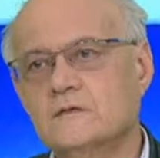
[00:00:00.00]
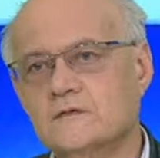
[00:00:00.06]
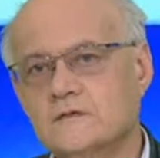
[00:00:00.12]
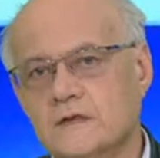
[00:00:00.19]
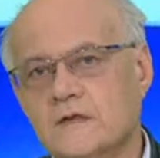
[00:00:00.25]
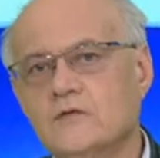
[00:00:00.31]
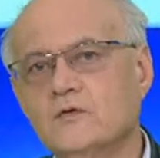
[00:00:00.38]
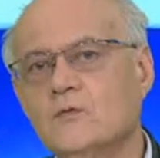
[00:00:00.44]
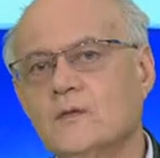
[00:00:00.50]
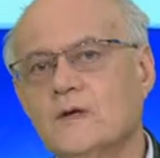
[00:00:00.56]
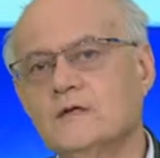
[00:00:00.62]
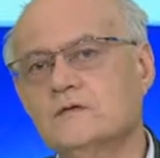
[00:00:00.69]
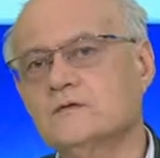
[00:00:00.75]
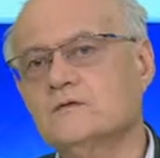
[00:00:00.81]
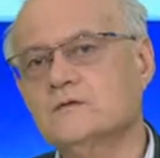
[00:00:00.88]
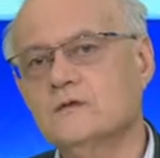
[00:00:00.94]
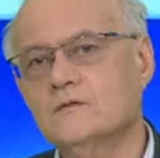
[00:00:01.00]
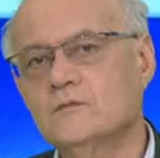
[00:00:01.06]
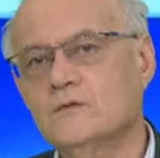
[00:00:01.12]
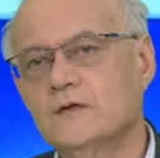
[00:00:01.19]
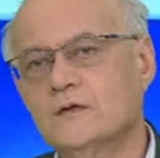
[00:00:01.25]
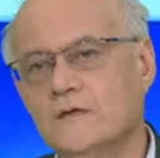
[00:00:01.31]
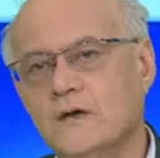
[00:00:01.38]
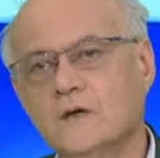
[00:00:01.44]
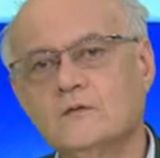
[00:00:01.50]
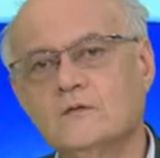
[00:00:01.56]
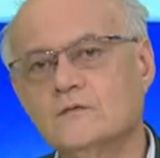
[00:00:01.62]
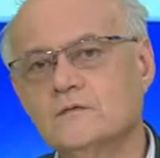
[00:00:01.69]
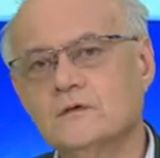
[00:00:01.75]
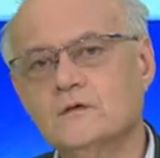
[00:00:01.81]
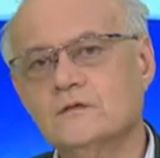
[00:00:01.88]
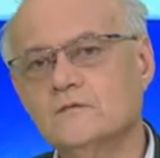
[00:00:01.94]
several measures that were
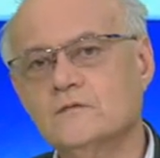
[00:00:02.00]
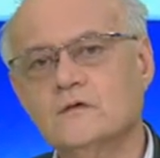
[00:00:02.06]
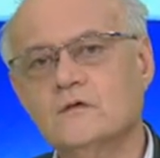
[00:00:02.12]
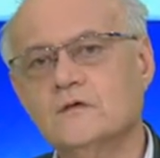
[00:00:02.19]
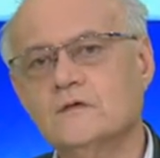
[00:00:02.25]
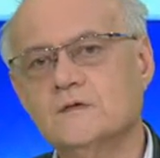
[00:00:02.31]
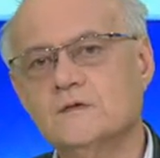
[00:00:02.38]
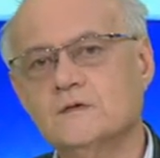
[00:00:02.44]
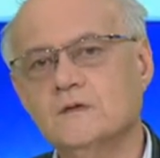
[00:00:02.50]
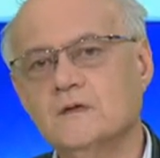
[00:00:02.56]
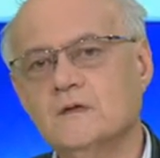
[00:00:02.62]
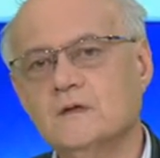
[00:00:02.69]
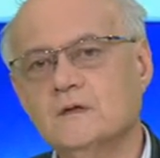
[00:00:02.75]
announced, and of course,